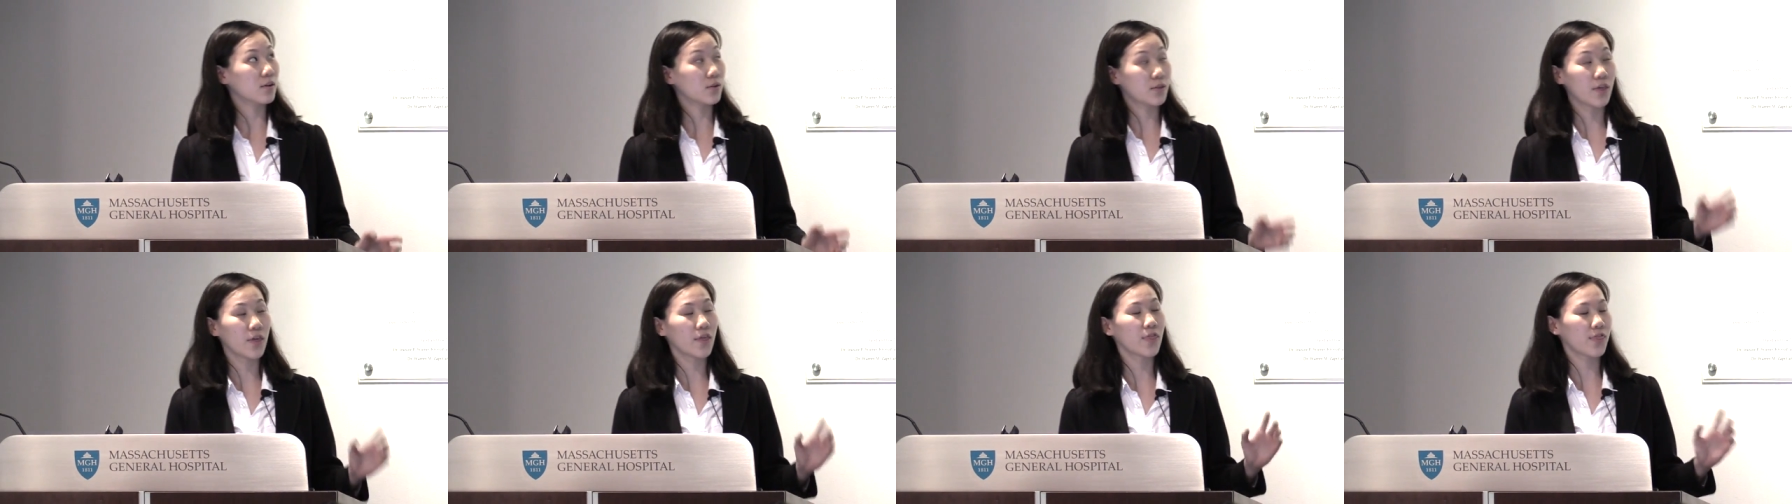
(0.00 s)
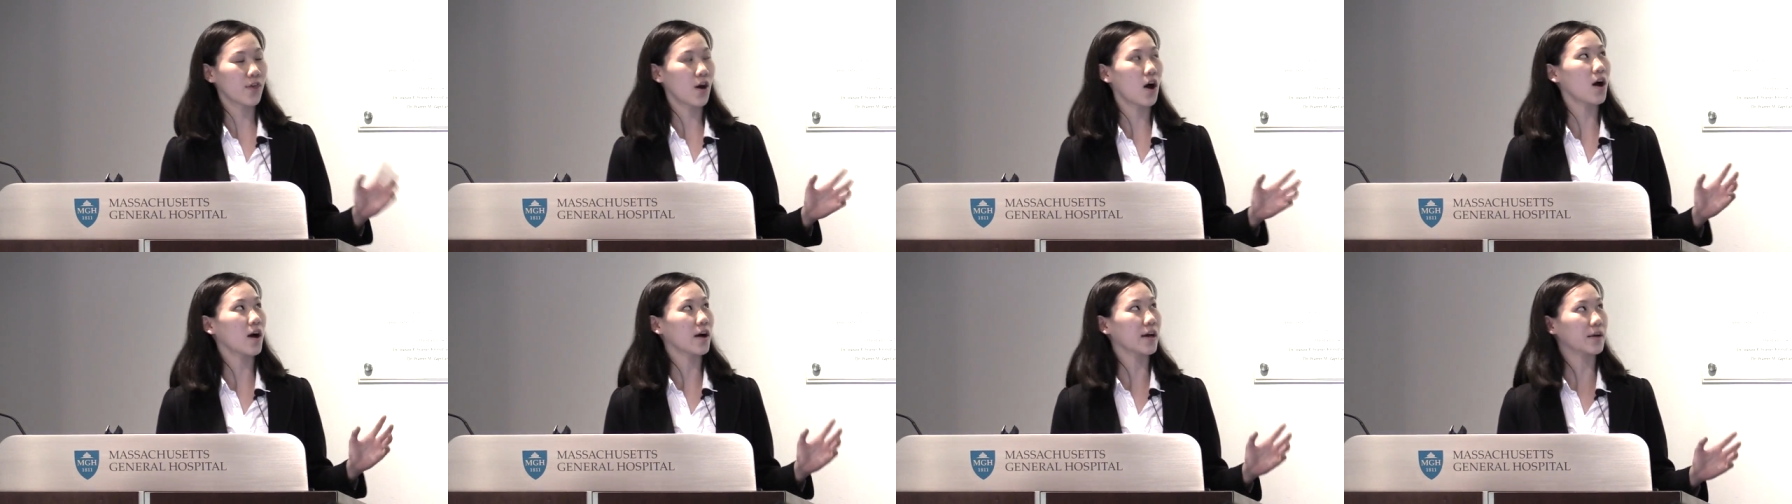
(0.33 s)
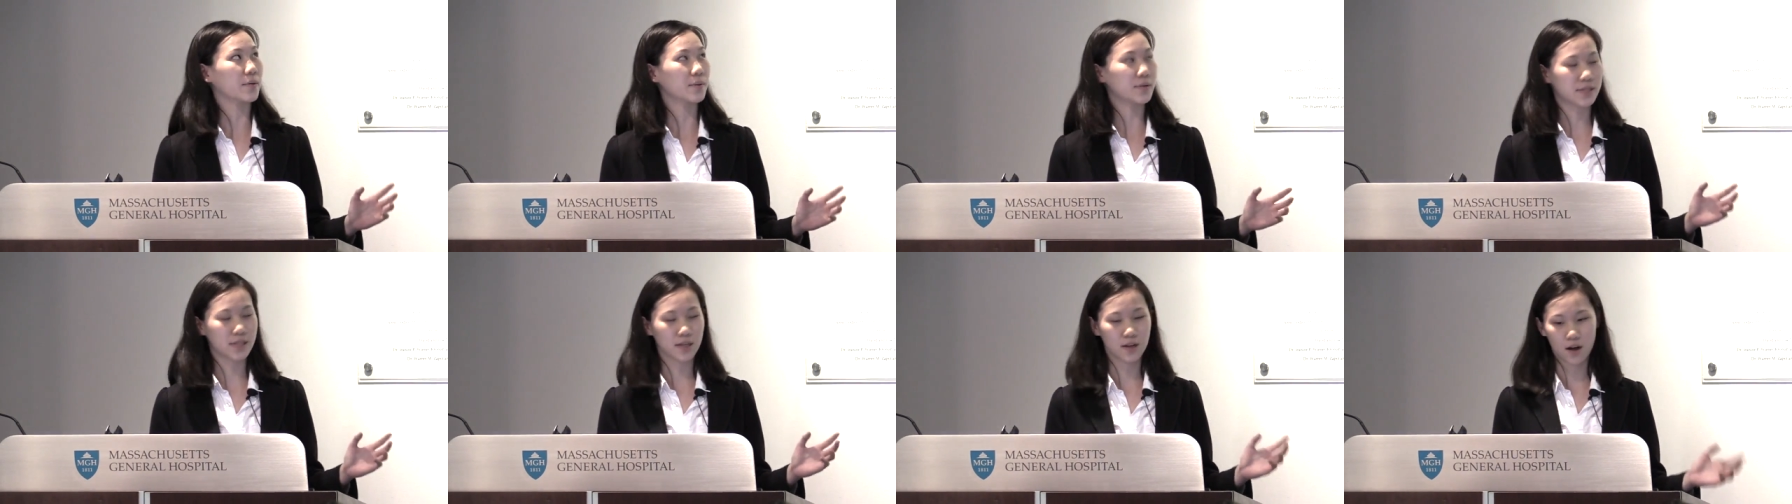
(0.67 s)
the
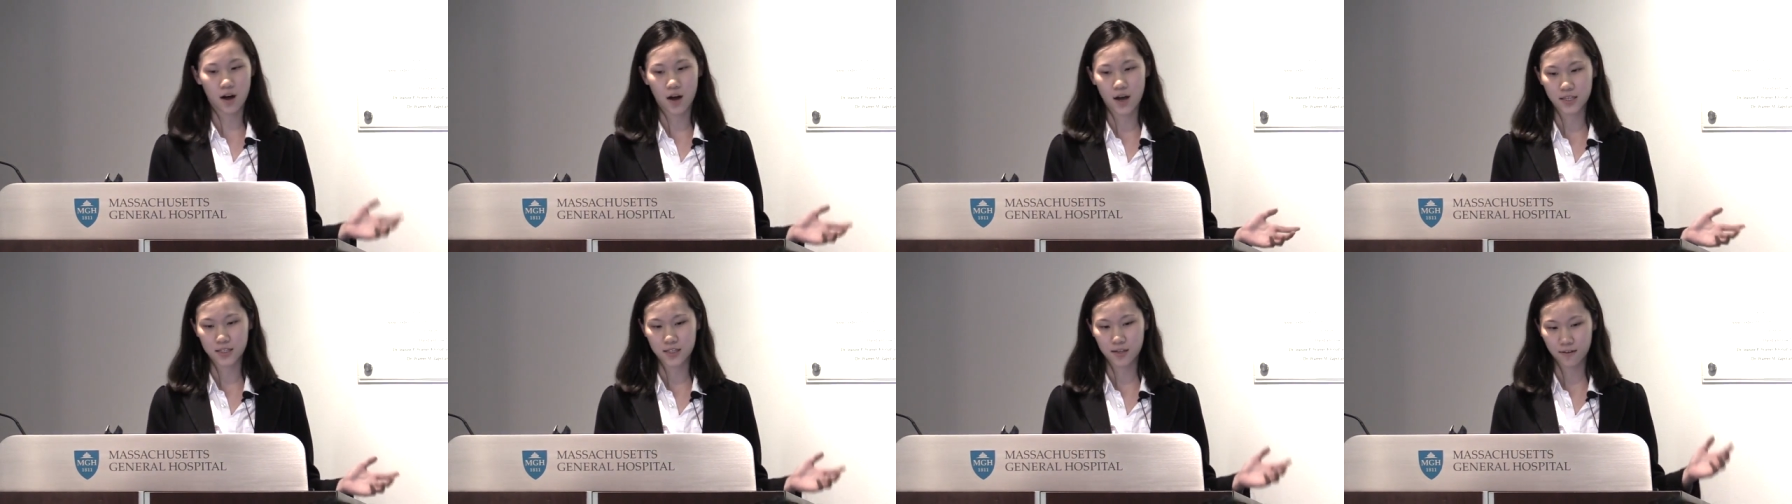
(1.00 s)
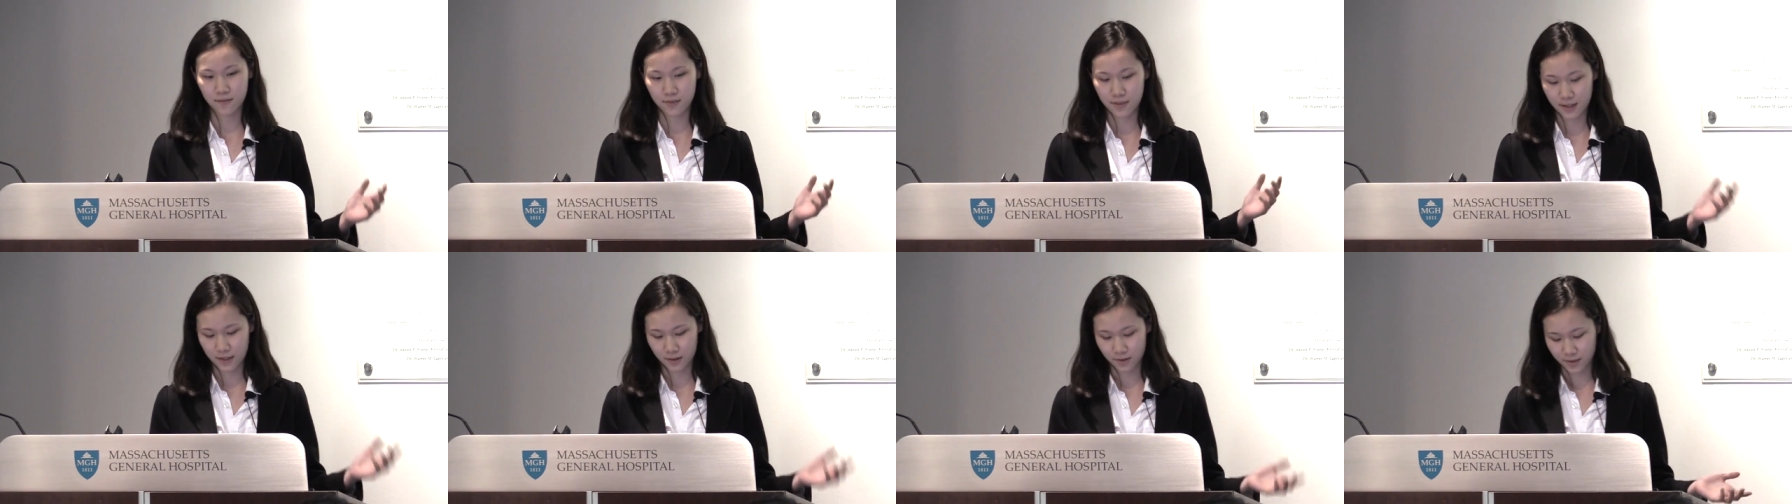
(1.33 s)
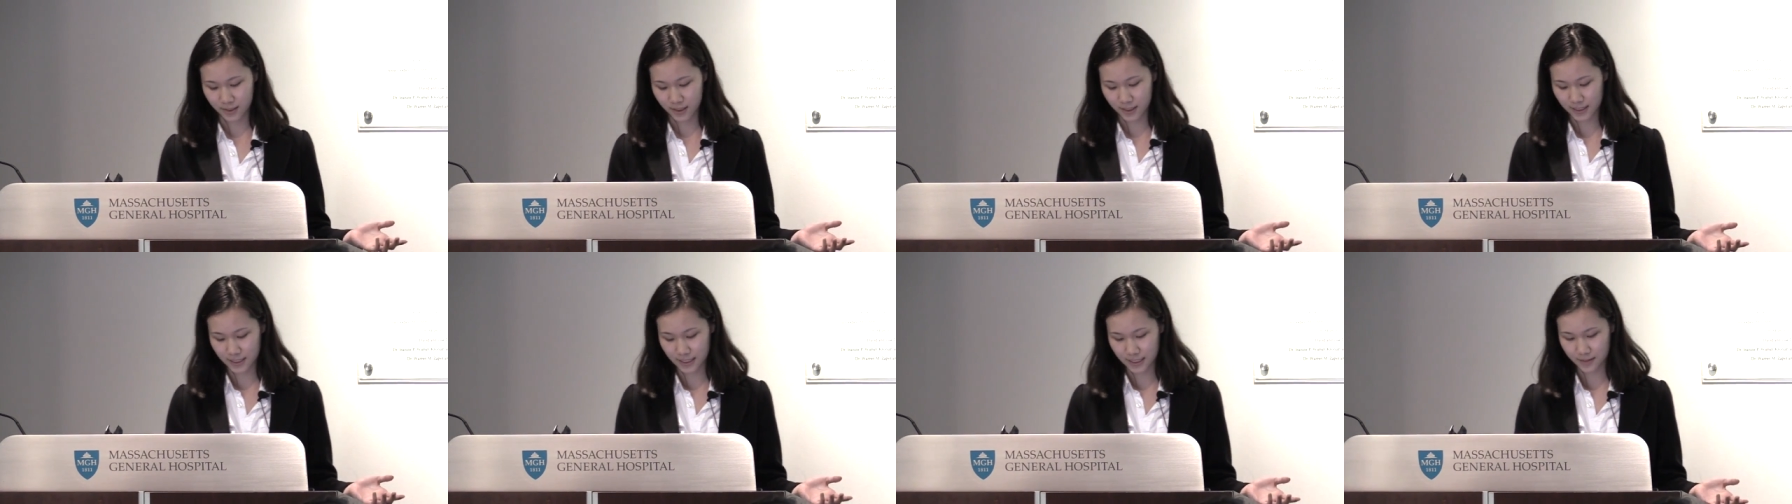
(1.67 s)
fine was the cause of the
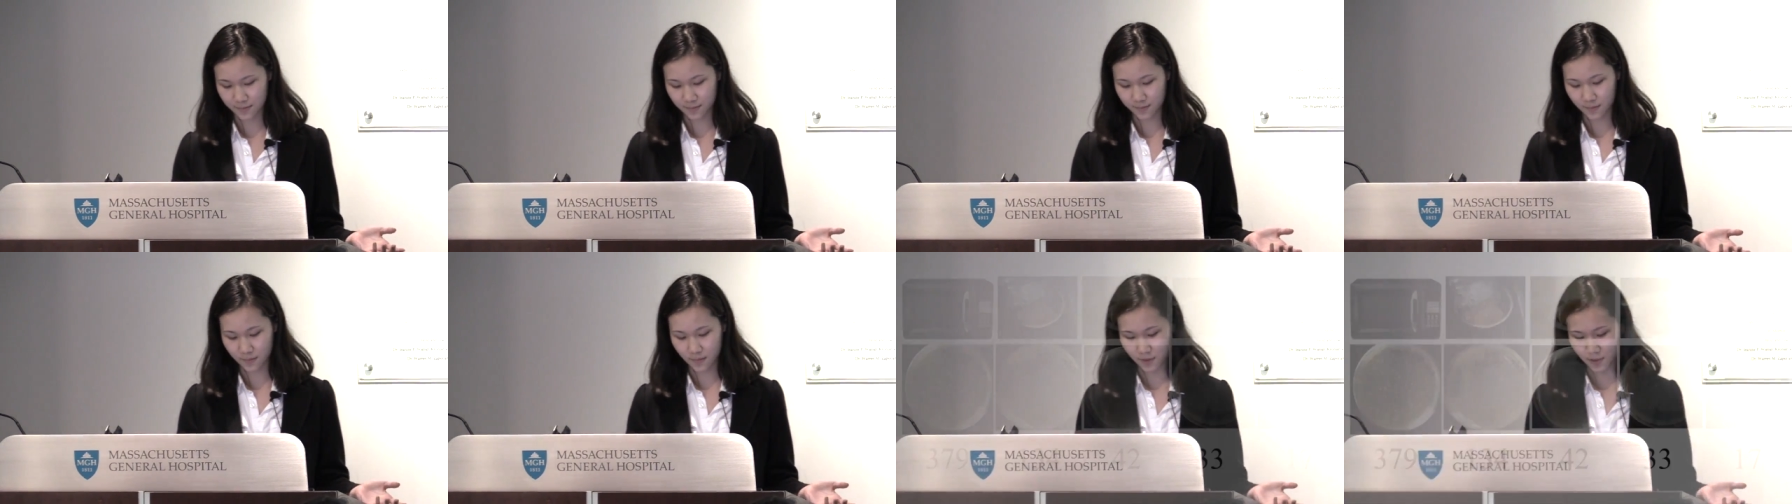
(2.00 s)
illness.